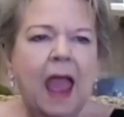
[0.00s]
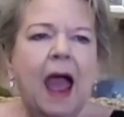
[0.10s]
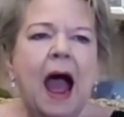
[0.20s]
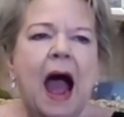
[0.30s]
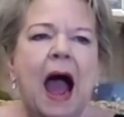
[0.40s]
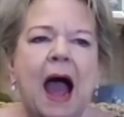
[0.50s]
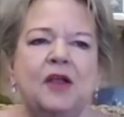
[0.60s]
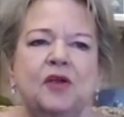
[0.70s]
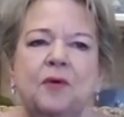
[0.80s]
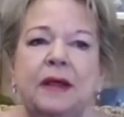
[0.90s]
You're
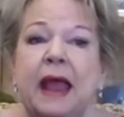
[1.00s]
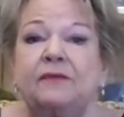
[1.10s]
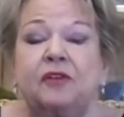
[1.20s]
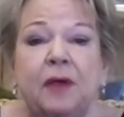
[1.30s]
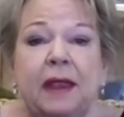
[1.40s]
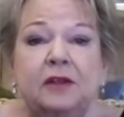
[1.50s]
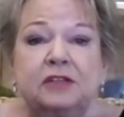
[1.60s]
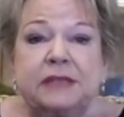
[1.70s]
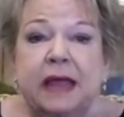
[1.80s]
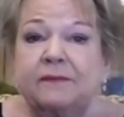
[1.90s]
going to have to train your staff.